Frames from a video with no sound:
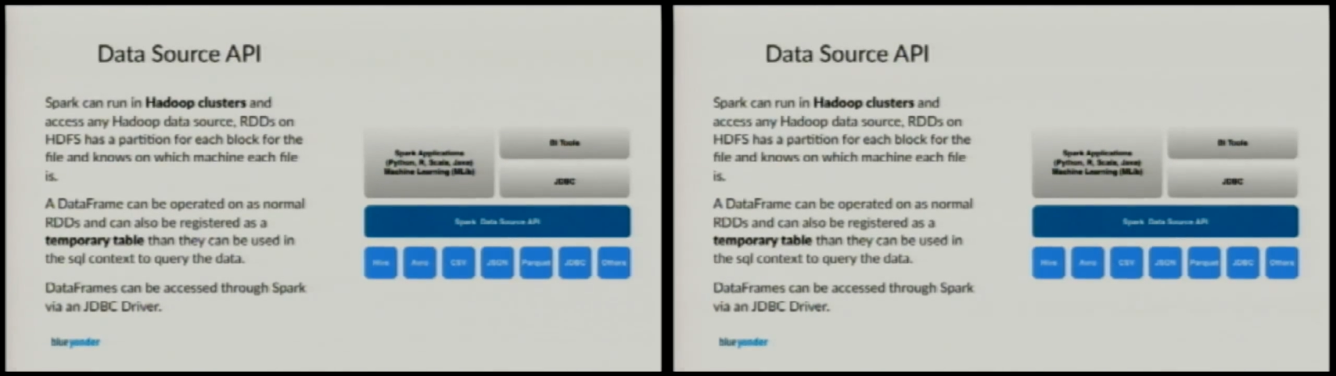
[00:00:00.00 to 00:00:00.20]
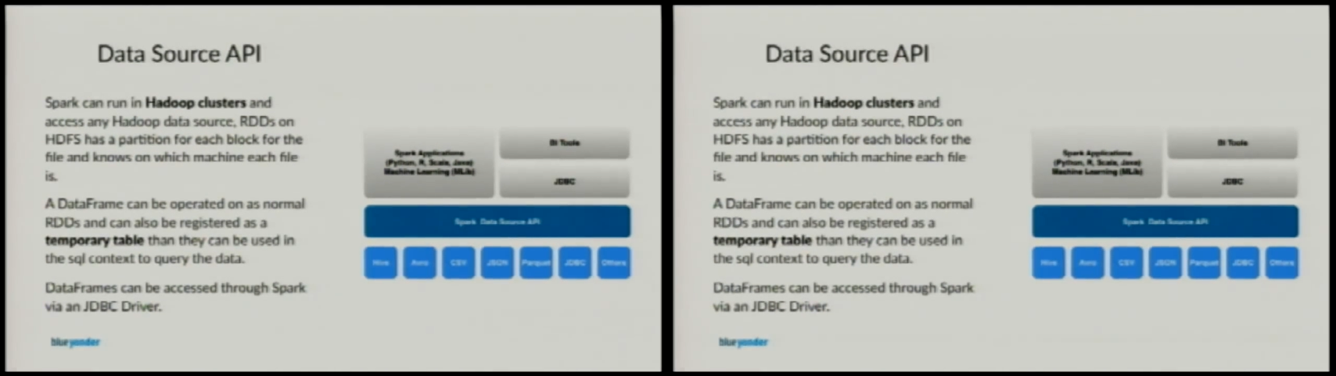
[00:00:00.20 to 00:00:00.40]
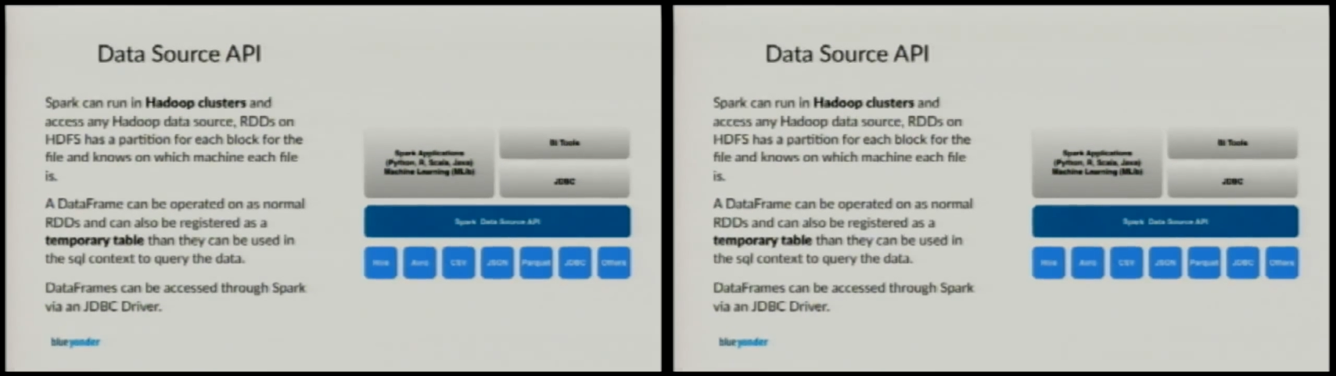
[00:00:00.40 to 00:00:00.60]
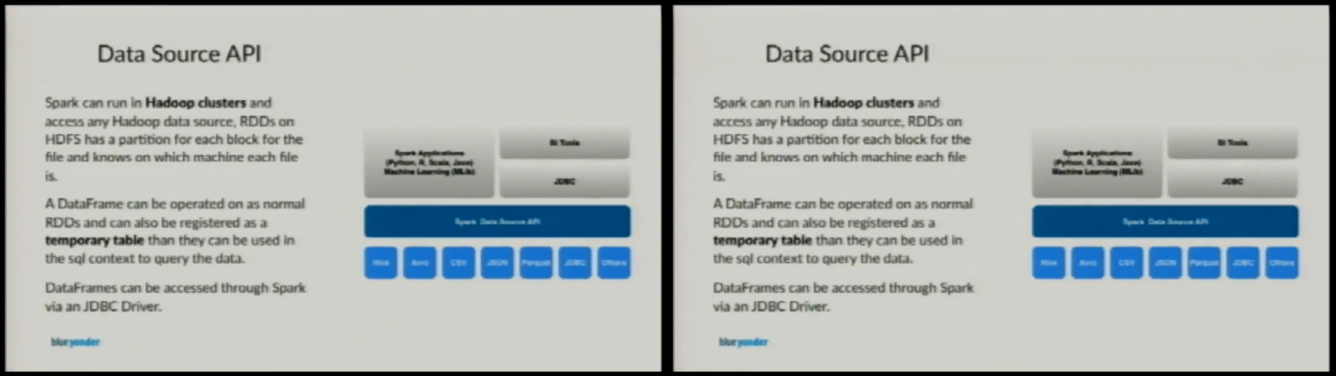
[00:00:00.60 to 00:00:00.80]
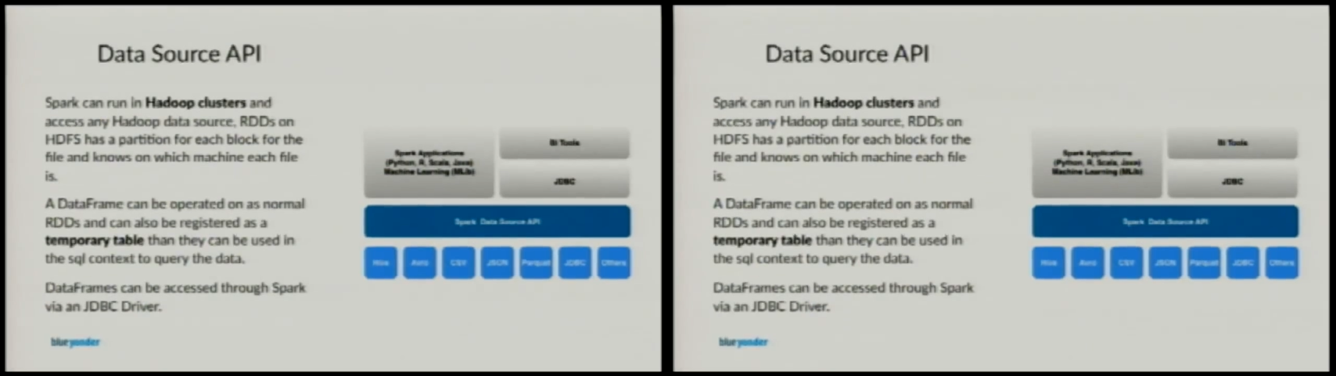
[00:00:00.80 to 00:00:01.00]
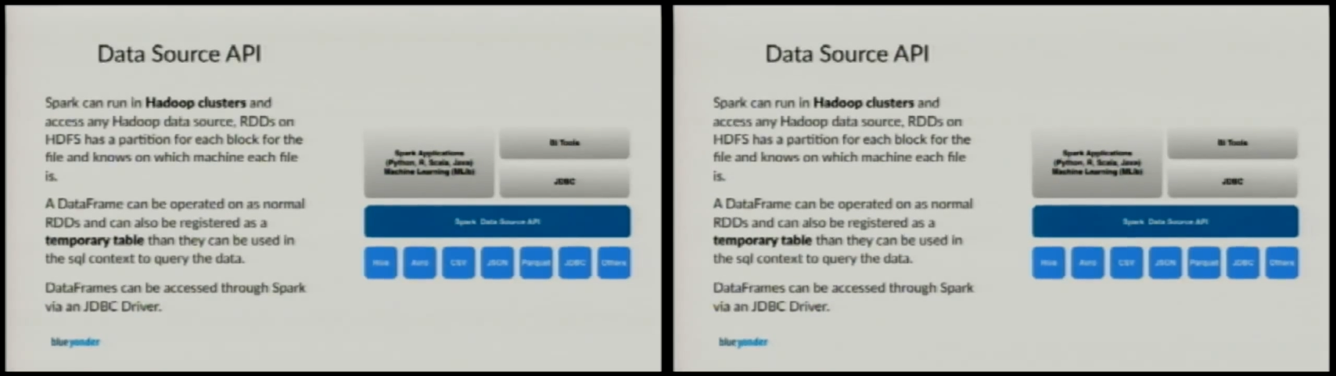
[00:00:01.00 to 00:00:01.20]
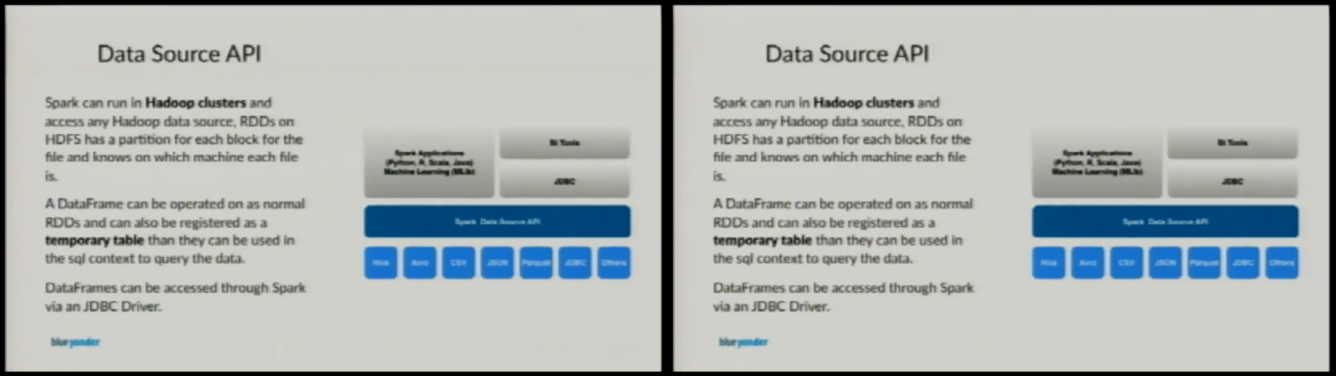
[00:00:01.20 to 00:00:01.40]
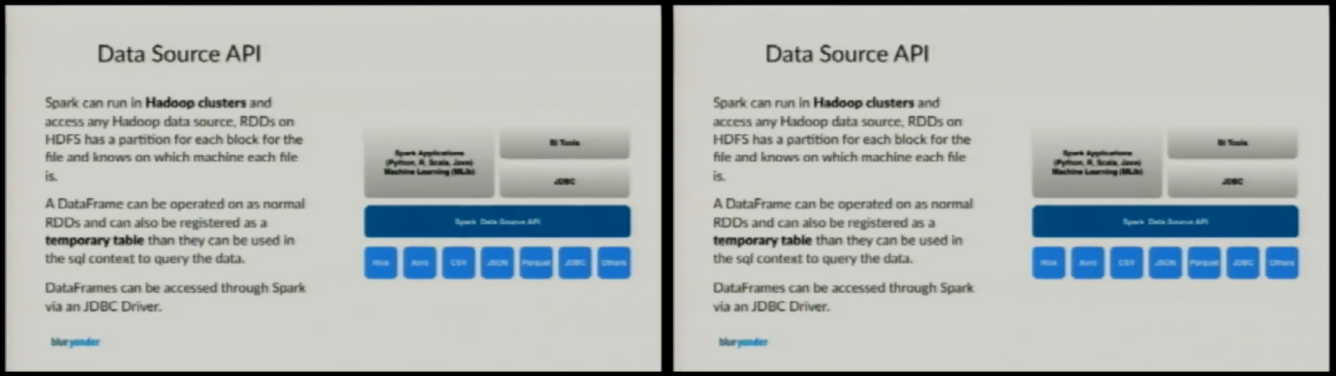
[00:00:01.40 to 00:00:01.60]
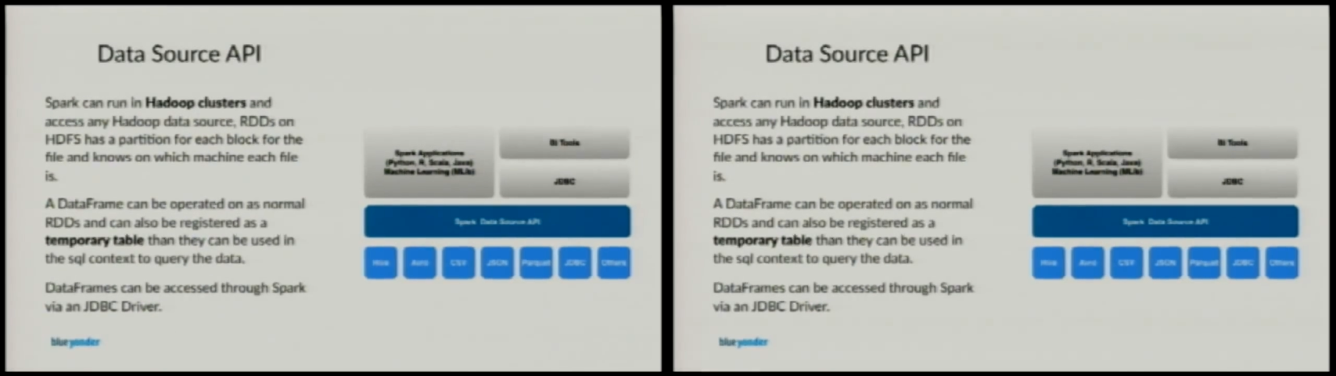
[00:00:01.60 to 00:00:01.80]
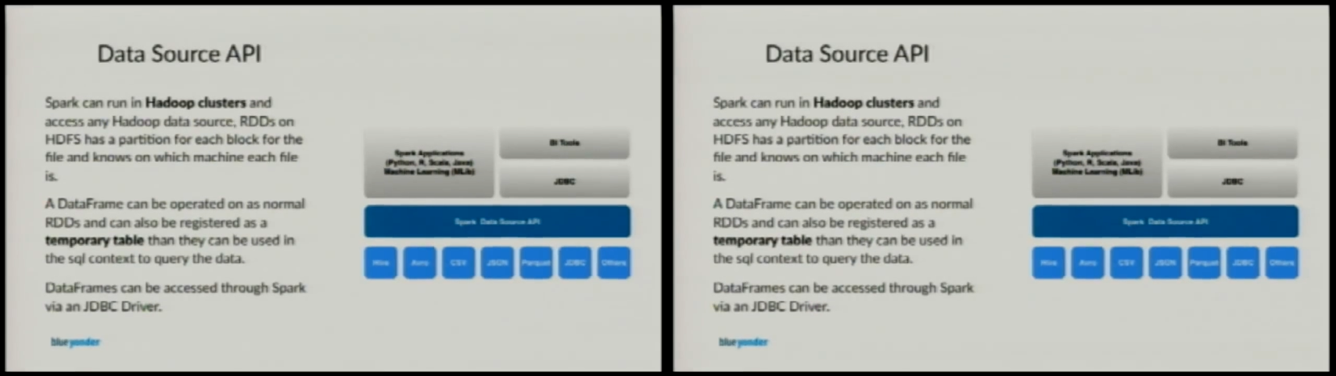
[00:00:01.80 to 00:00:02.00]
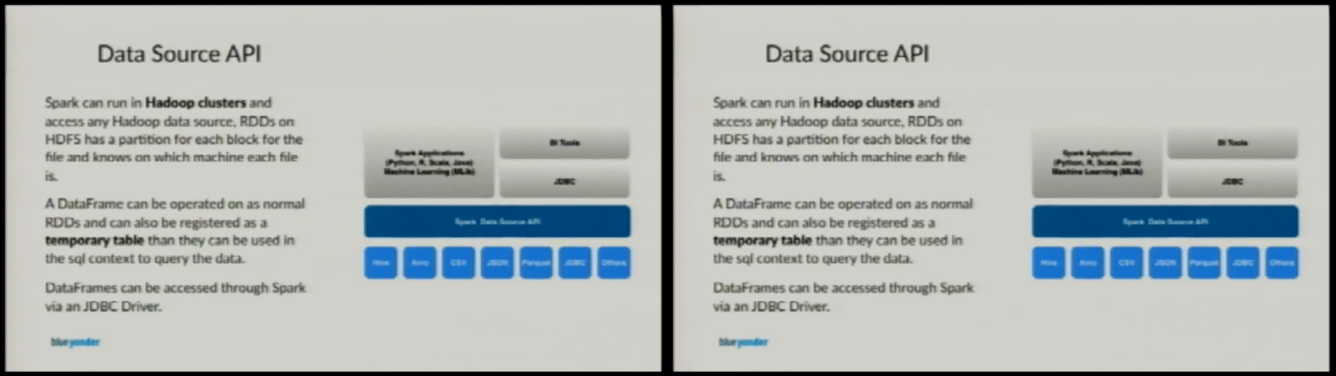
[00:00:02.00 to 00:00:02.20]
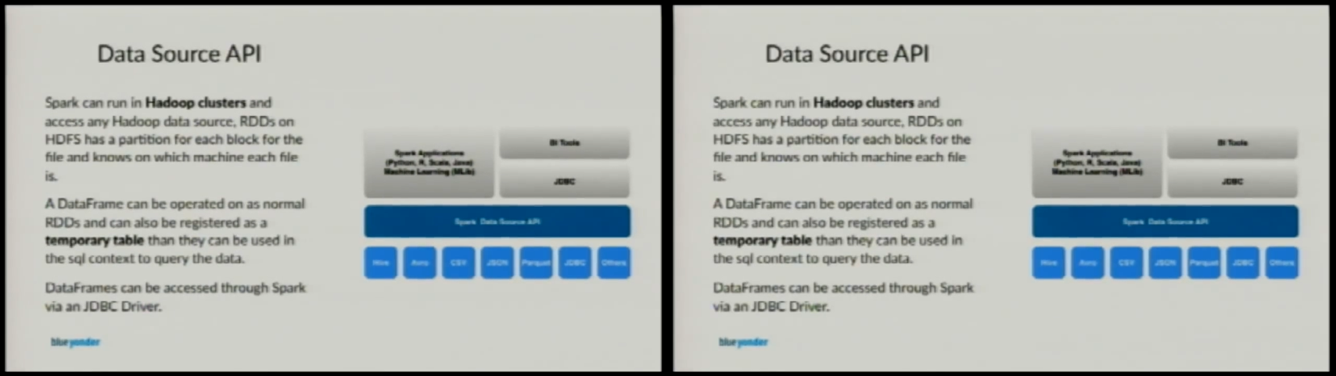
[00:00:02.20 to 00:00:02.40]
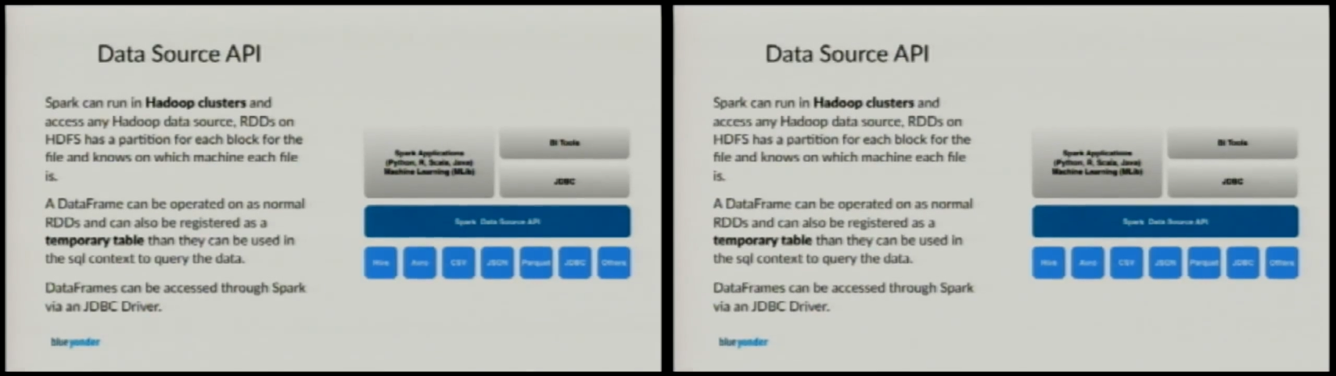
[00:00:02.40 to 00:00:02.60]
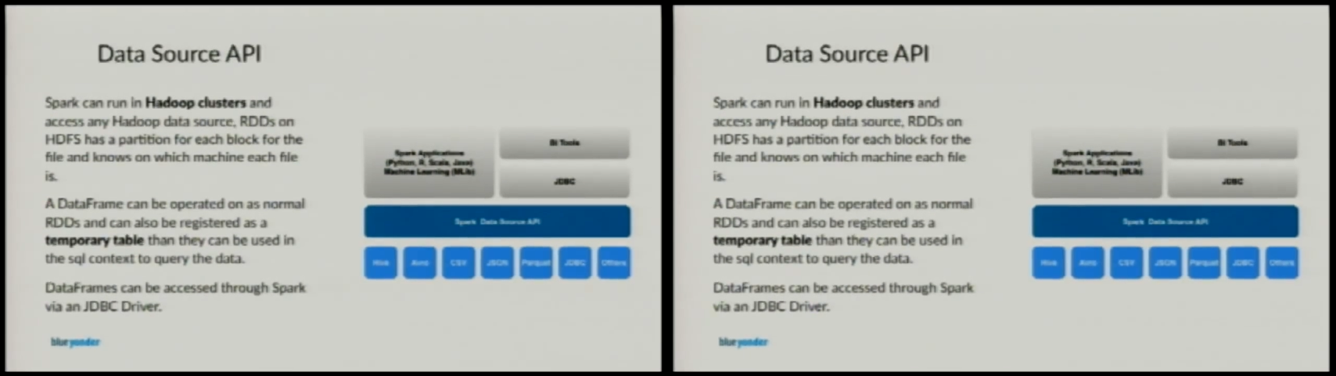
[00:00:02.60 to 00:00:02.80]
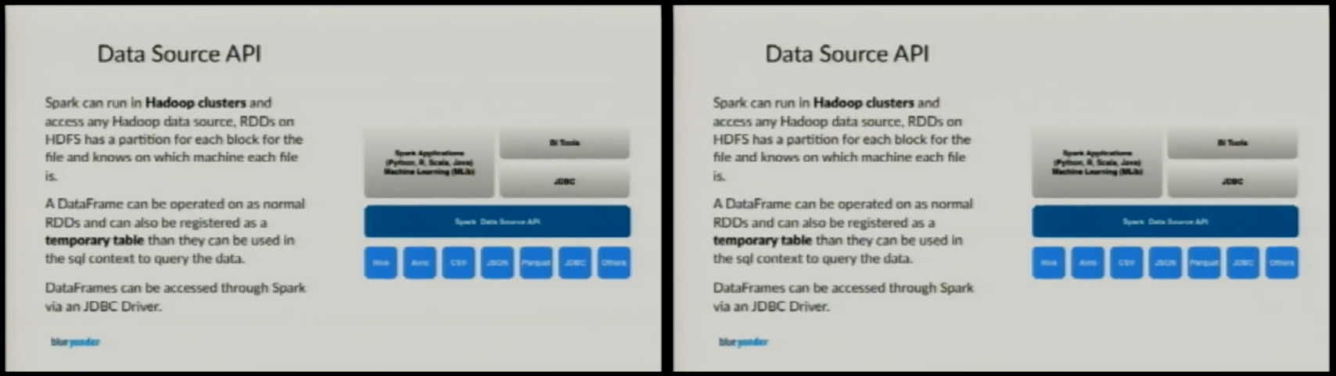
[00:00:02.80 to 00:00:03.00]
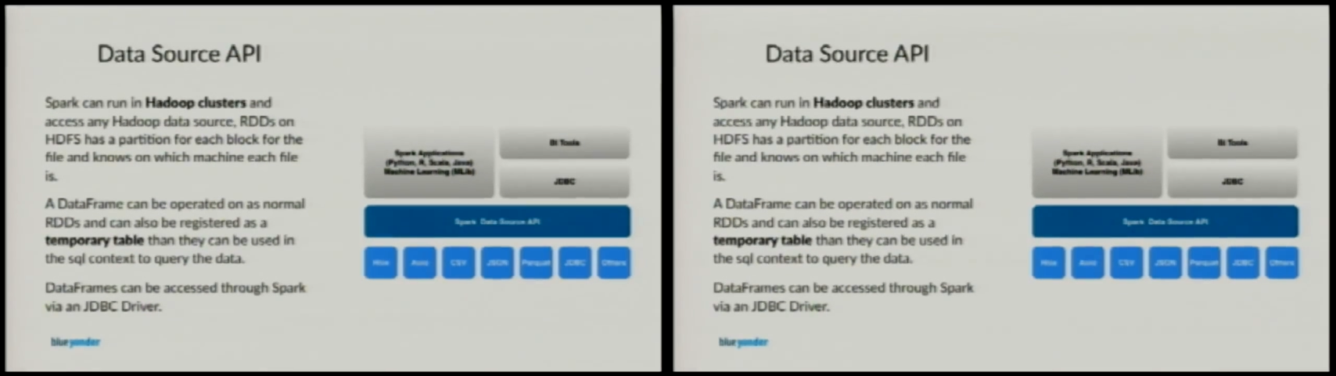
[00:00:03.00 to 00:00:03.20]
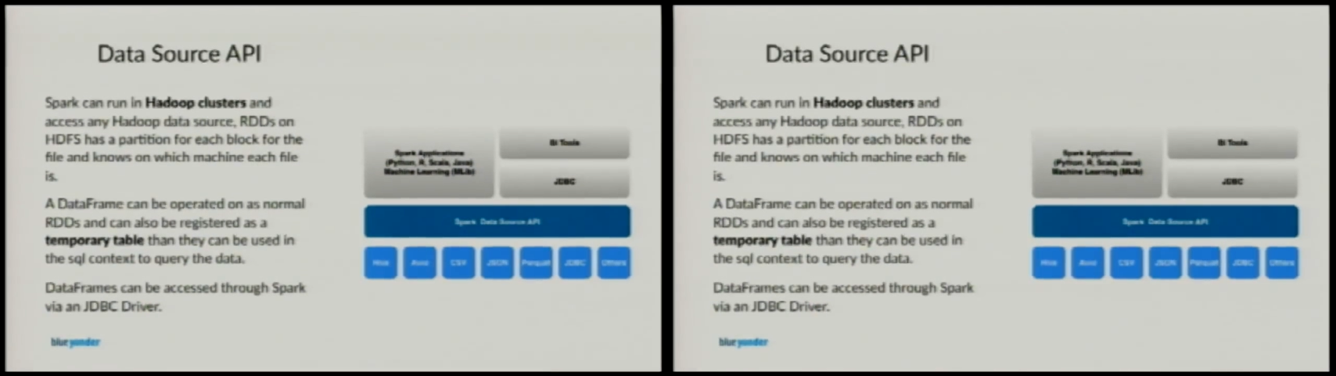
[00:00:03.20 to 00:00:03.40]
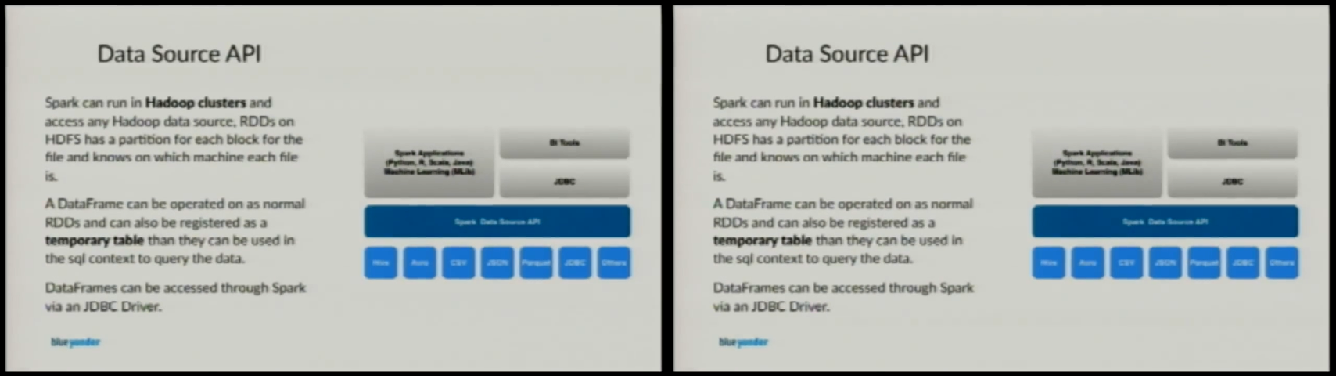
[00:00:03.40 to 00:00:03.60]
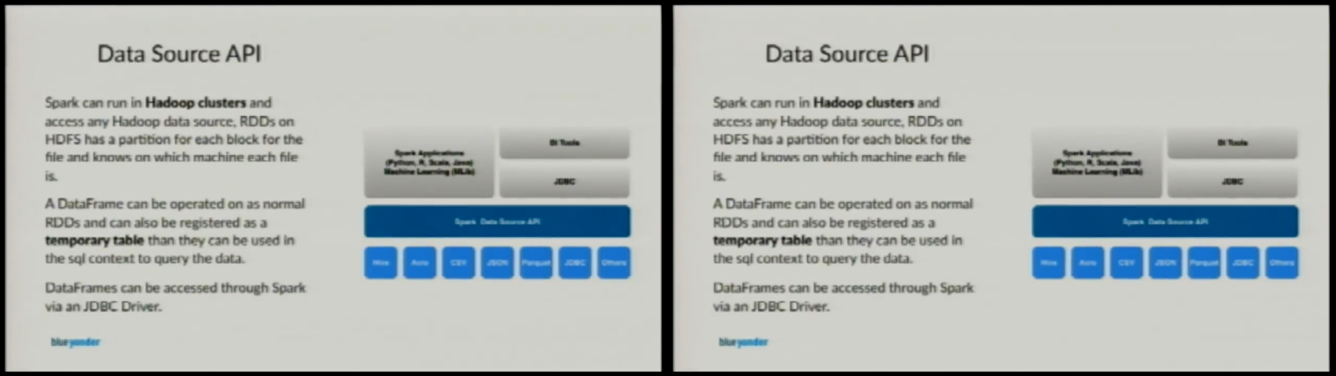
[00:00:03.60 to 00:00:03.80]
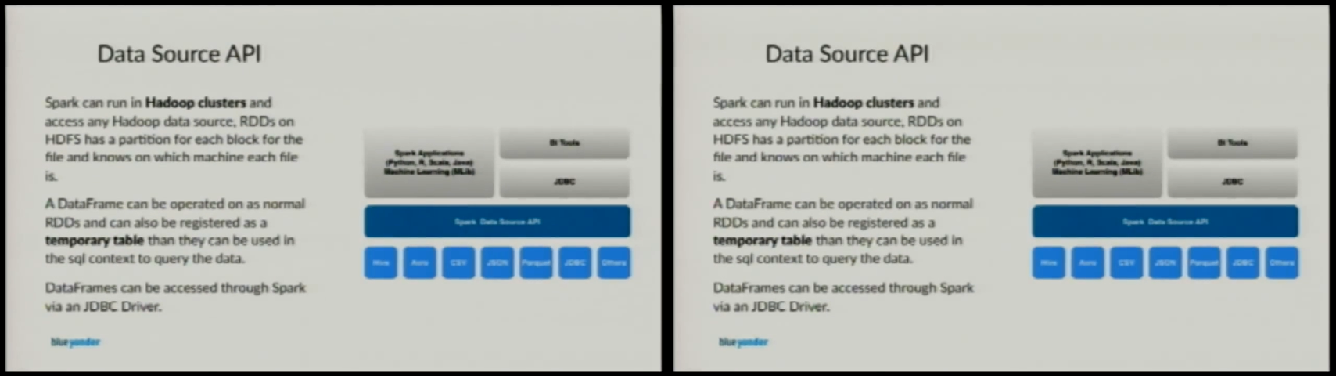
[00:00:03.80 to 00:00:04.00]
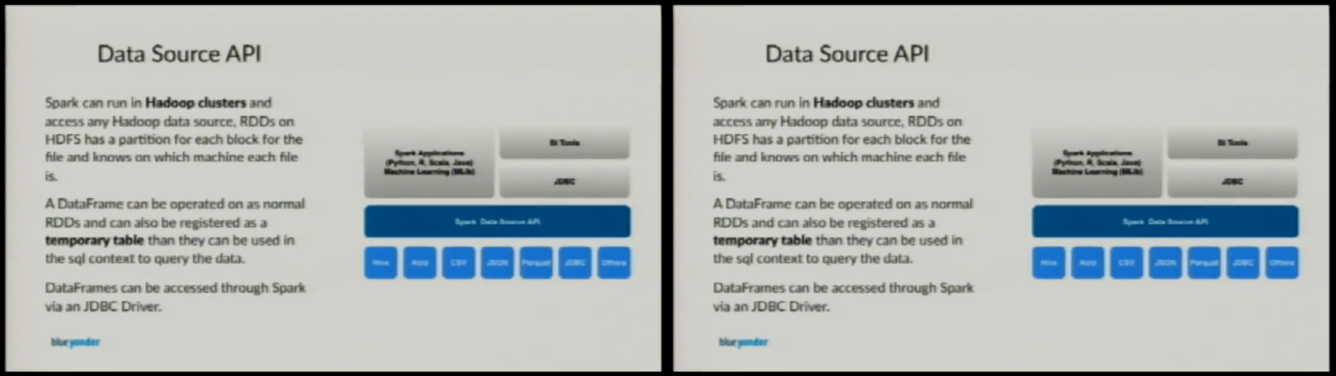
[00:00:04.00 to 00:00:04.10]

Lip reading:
[unreadable: no face in view]